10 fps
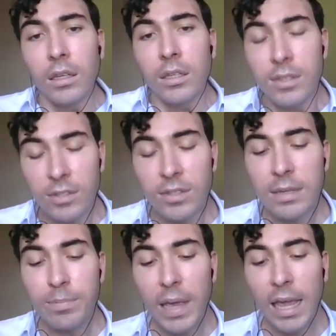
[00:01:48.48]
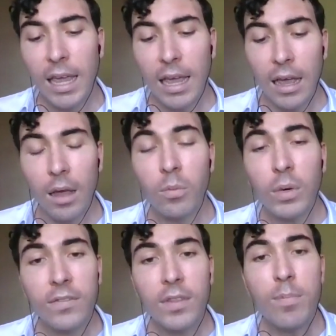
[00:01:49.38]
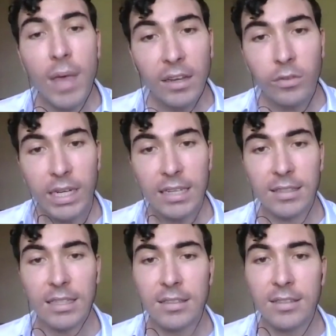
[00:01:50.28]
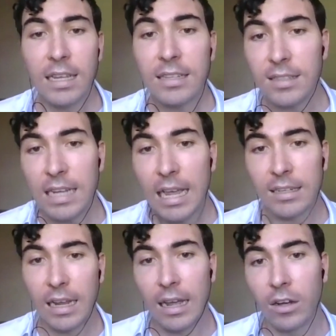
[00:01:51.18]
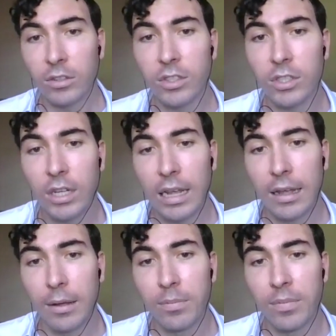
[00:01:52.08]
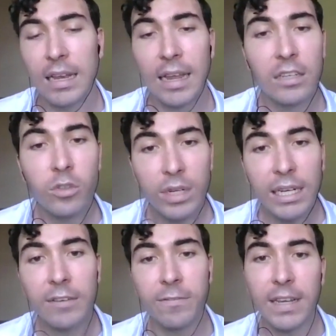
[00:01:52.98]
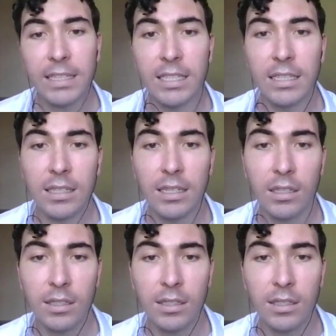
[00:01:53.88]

So, Simpe, one of the main reasons that stand out that has really affected